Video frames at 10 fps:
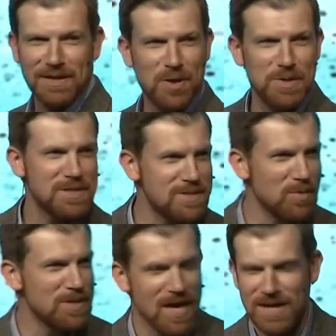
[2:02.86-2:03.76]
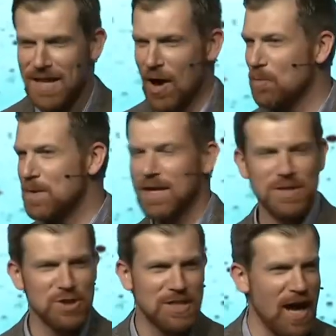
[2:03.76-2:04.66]
nobody's, nobody's helping. It's
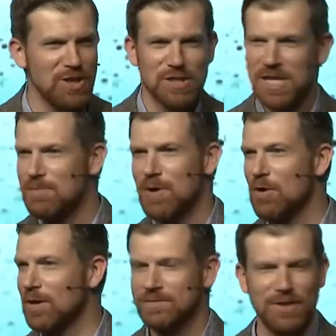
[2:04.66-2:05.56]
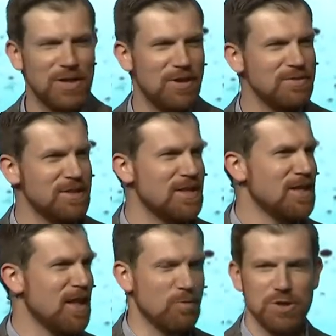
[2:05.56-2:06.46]
just kind of just keep going, you know?
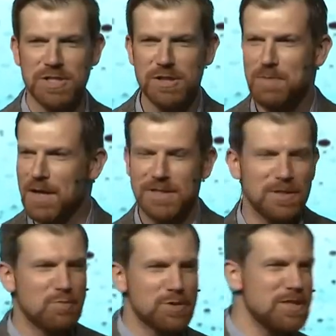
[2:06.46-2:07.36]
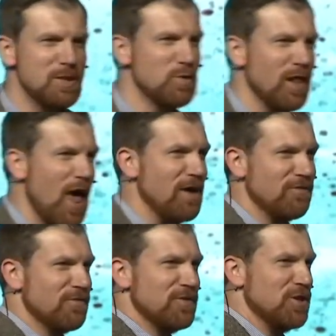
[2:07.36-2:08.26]
Like, we're just expected to proceed with
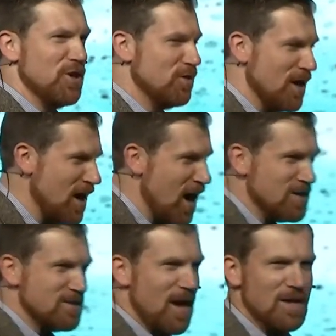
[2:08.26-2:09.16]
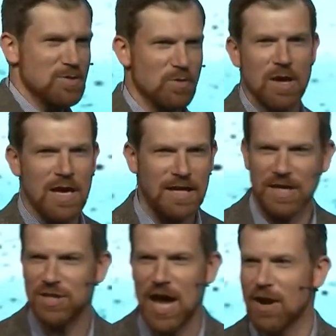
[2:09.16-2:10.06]
life, you know, as, as normal.
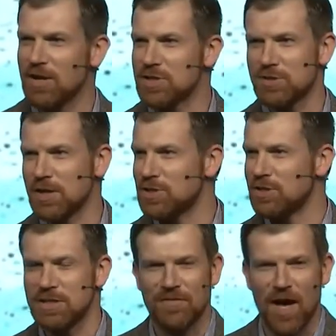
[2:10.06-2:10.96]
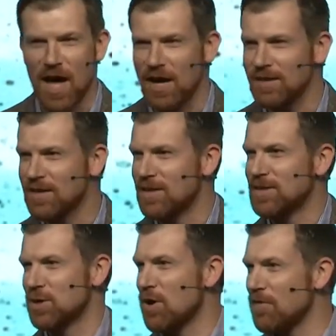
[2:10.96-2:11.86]
Get you out on a stretcher, it's fine.
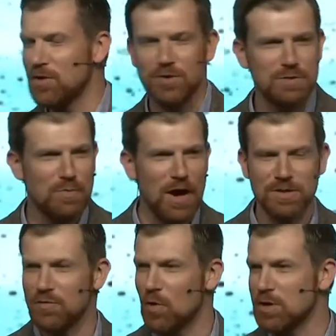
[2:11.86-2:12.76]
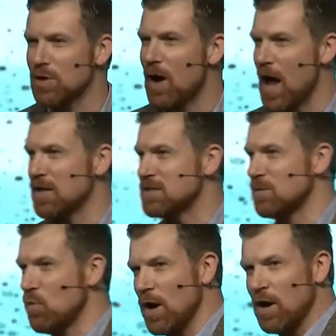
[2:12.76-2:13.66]
Turn off your news browser if you want to go hide
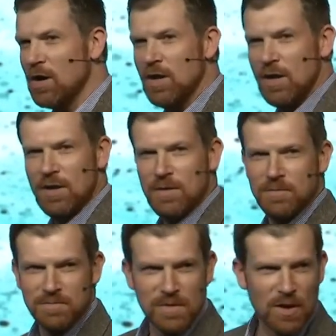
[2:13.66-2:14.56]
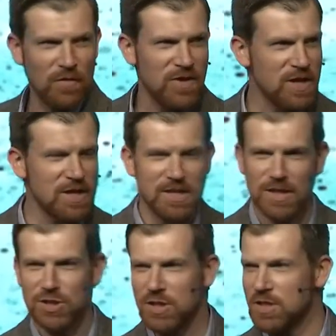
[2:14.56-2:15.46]
somewhere. Go feed an
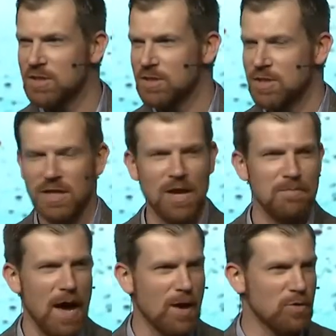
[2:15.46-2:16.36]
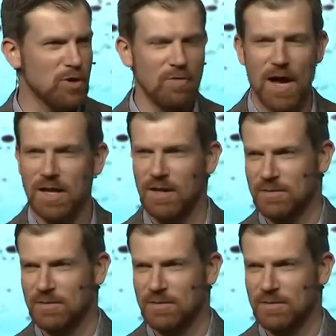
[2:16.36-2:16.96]
addiction and come back when you're ready.